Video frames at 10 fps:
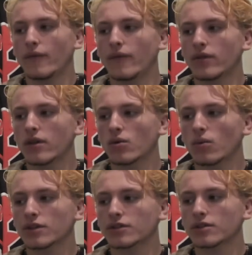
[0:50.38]
There
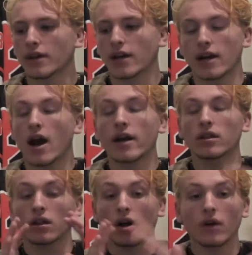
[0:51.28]
wasn't like I
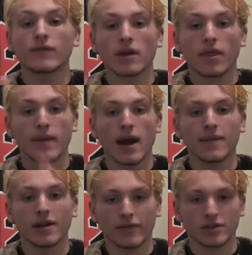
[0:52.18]
loved the
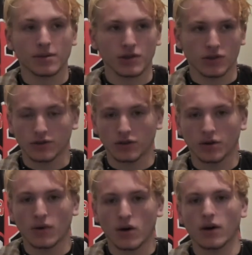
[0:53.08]
Batman the first time I saw it. Don't get
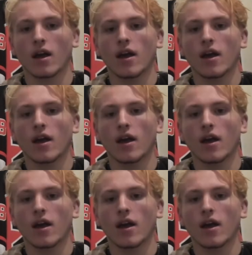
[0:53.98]
me wrong.